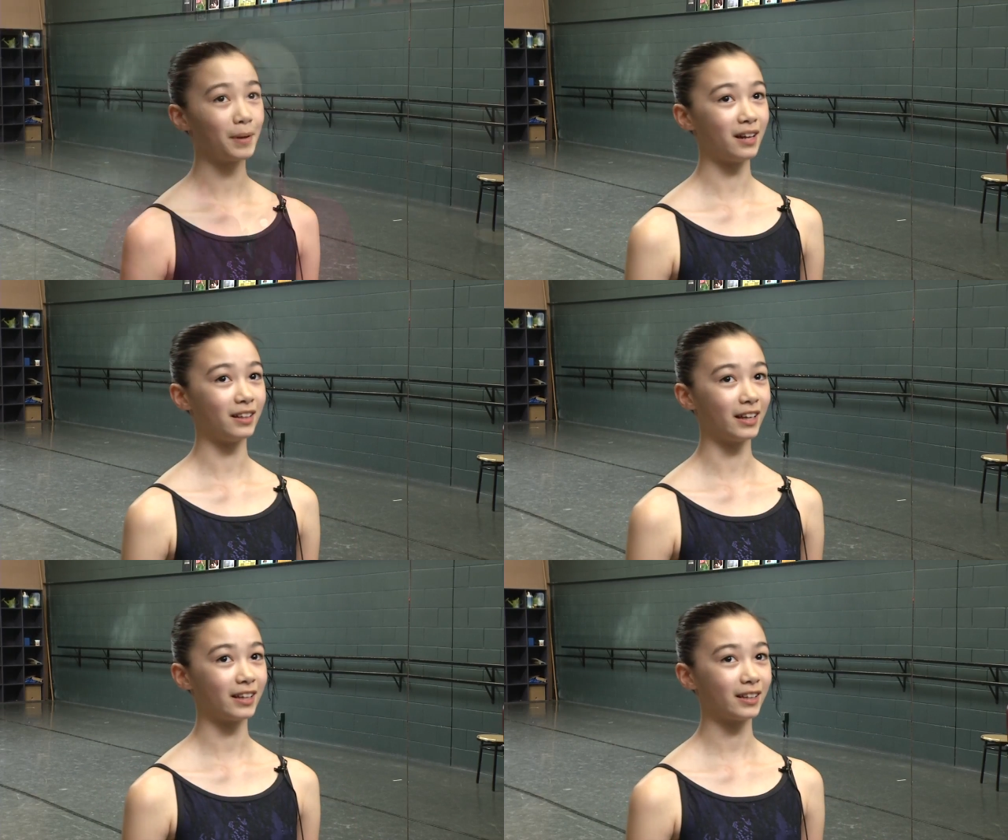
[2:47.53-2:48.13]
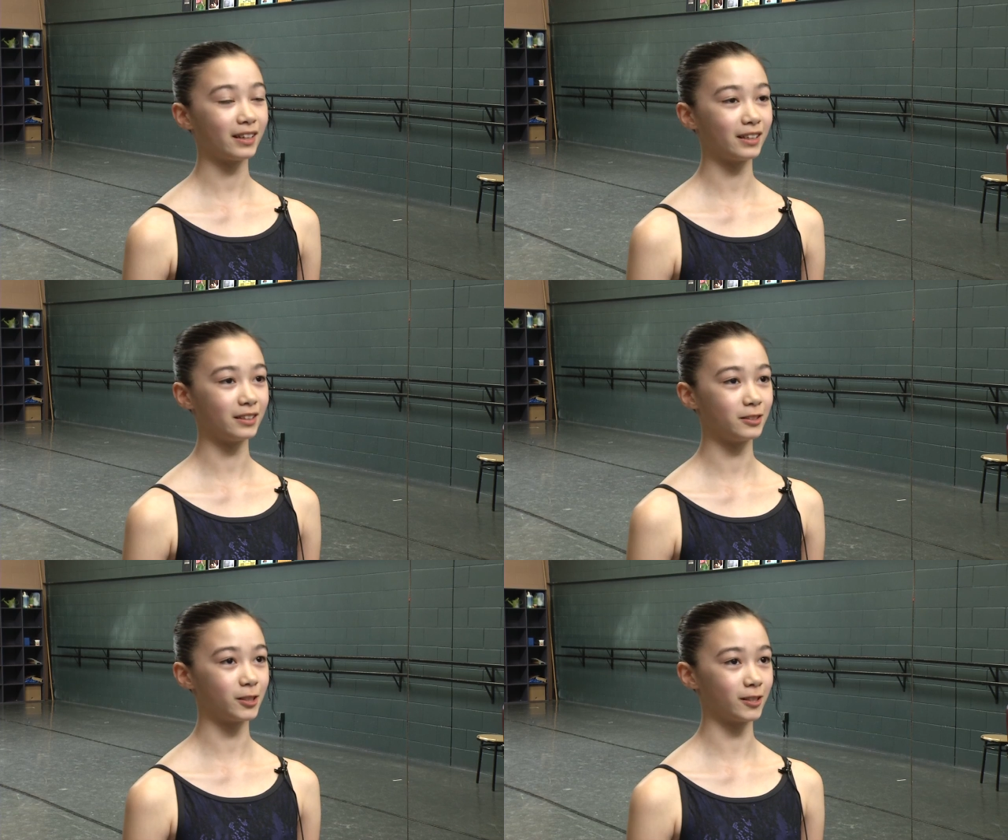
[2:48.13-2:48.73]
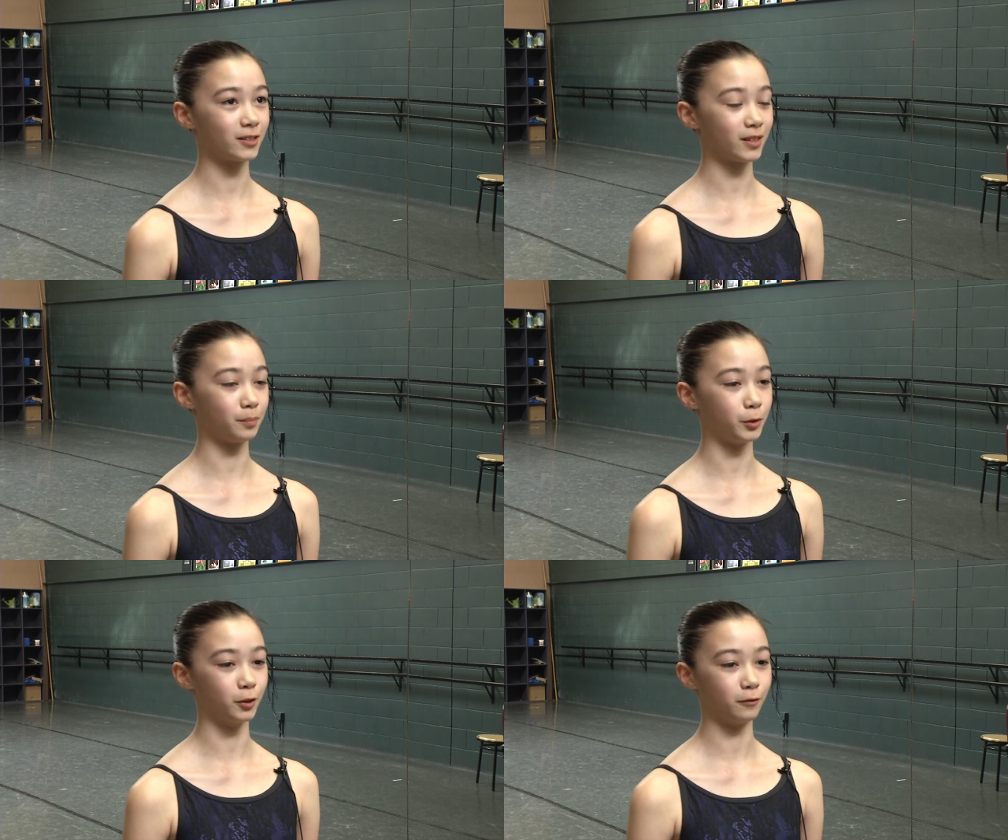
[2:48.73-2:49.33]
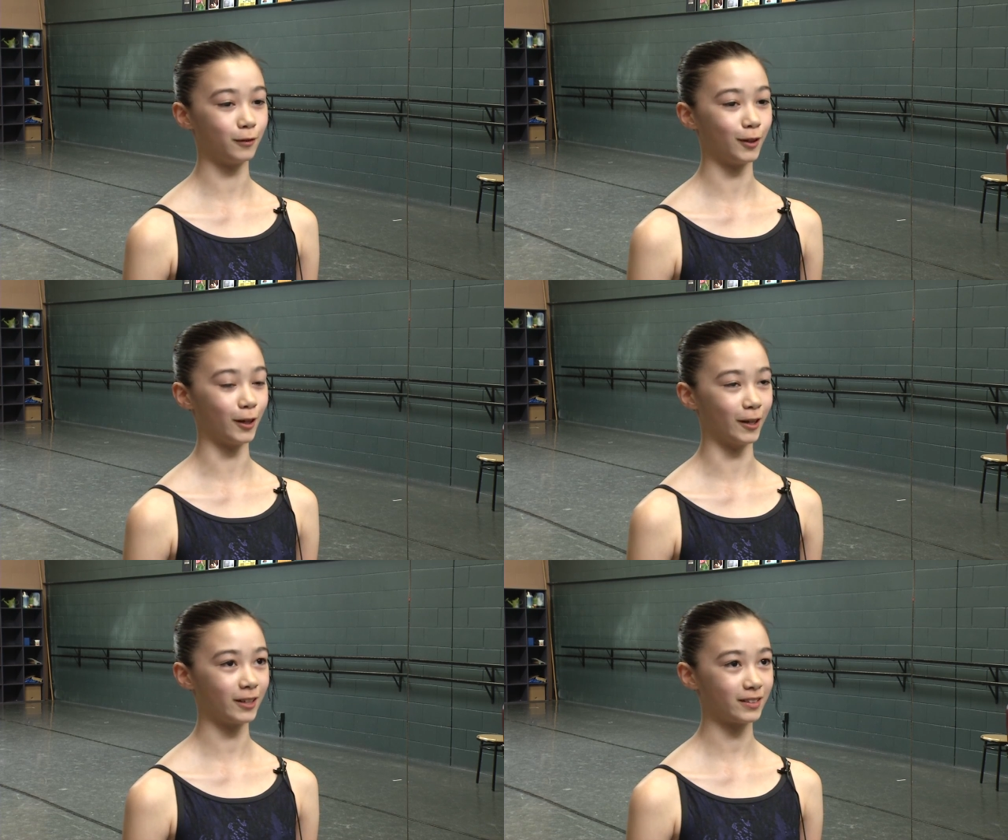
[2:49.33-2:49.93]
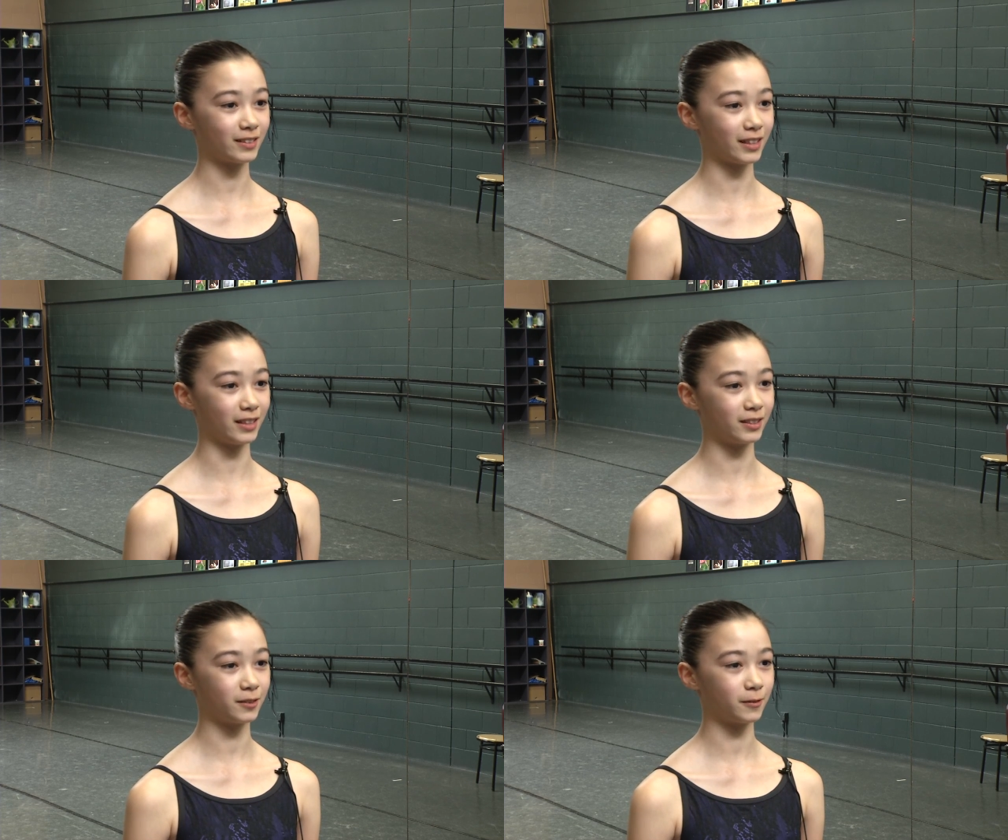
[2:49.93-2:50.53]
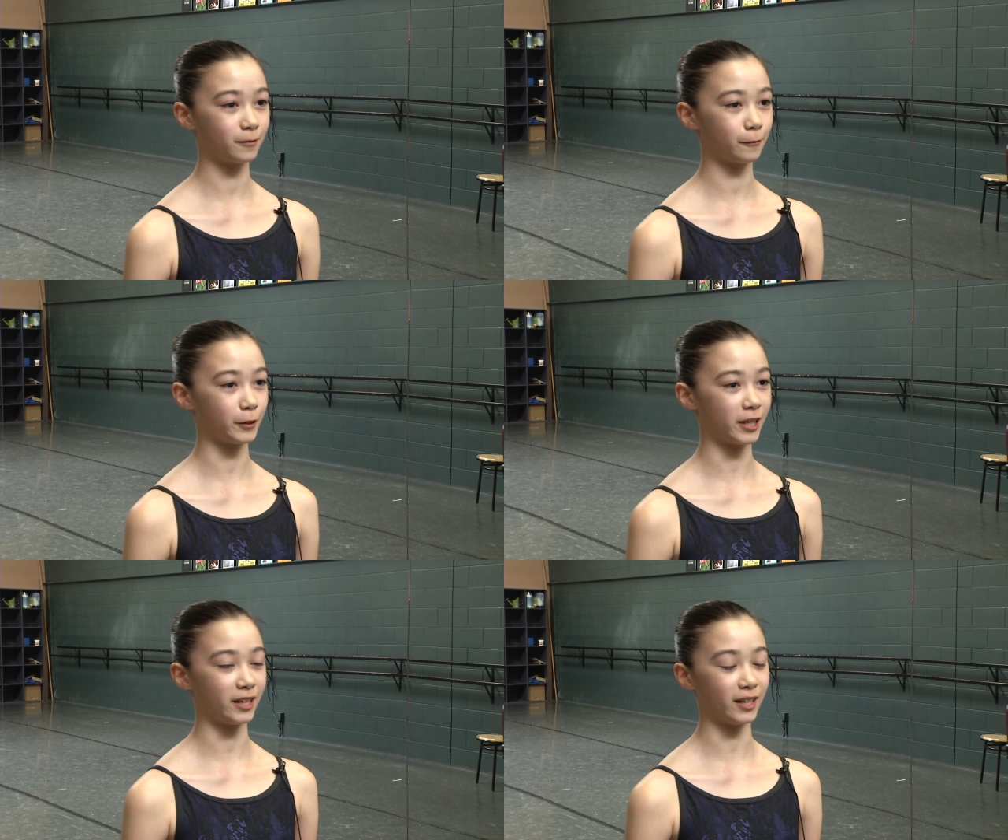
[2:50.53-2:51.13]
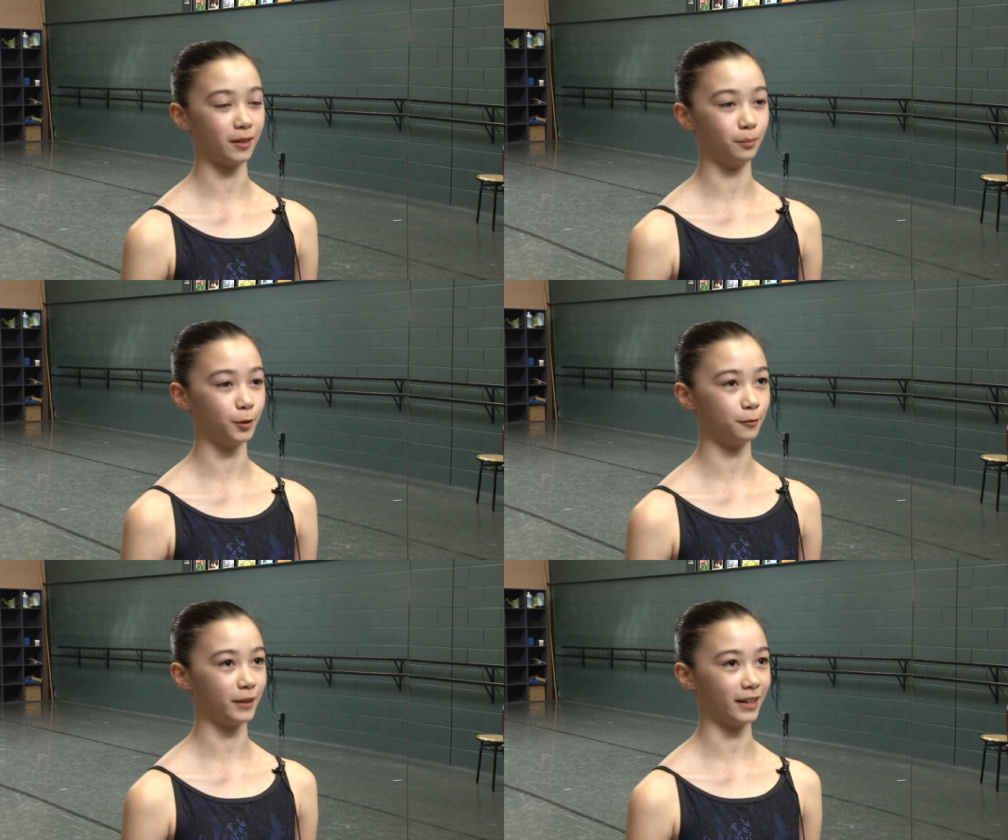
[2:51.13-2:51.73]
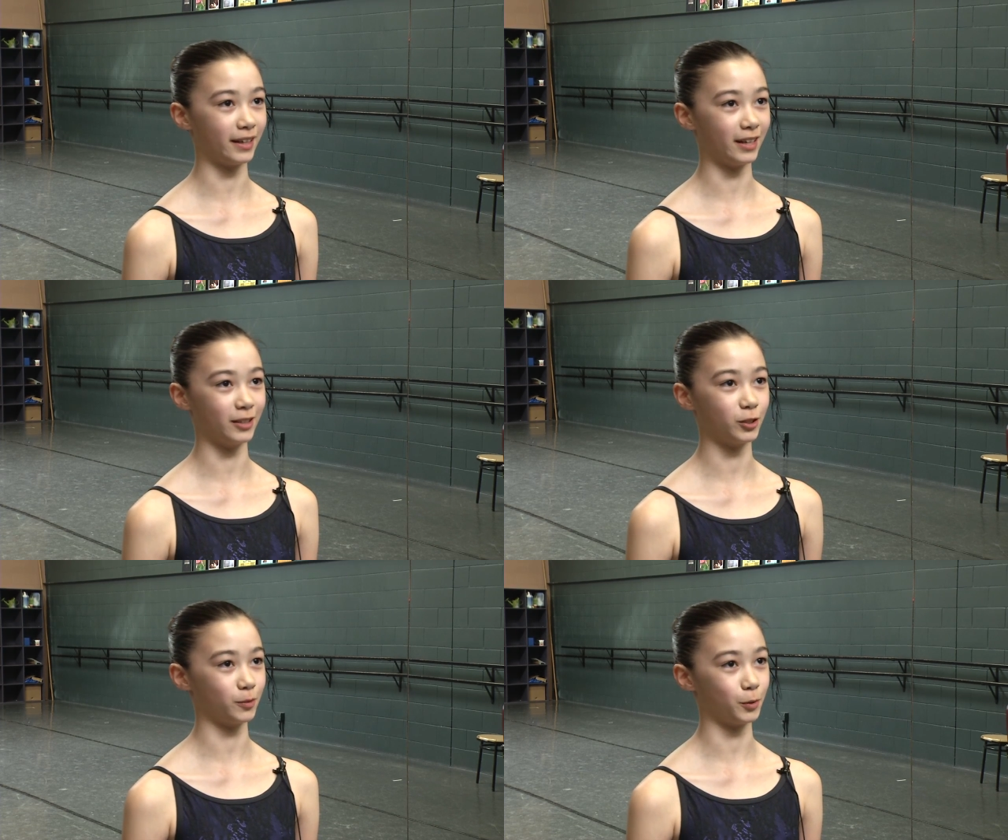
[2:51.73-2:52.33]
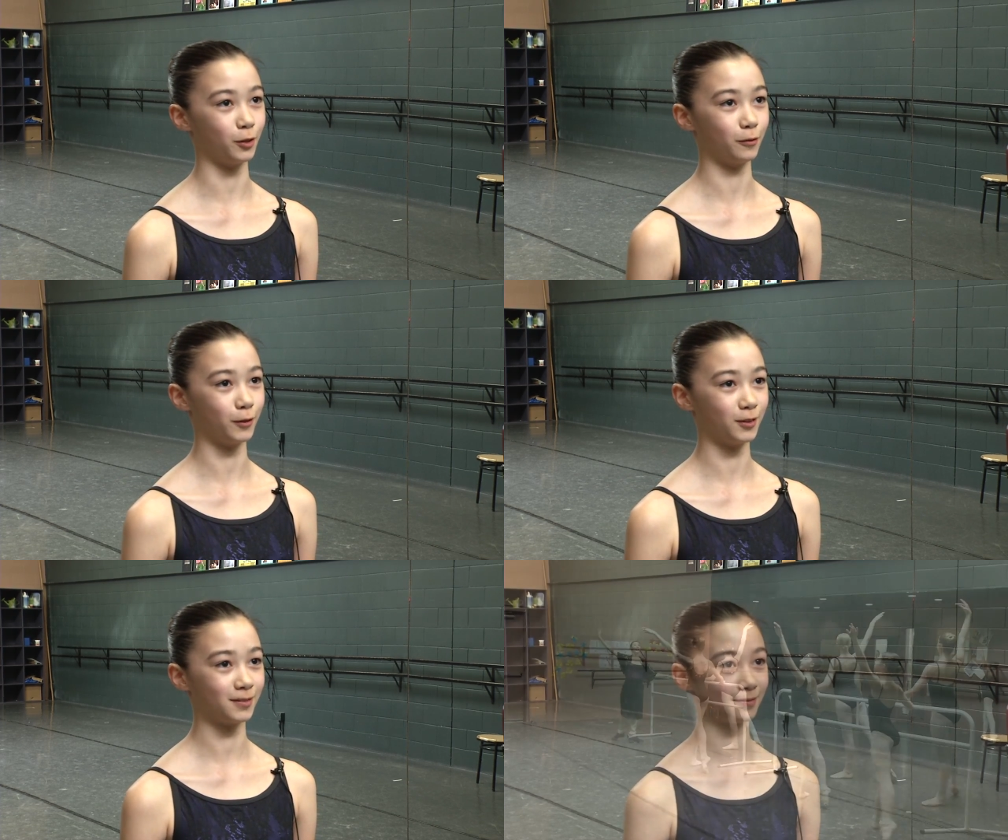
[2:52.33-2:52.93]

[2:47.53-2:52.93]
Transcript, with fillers: Ballet is just a beautiful art. It's free and moving and it's just beautiful.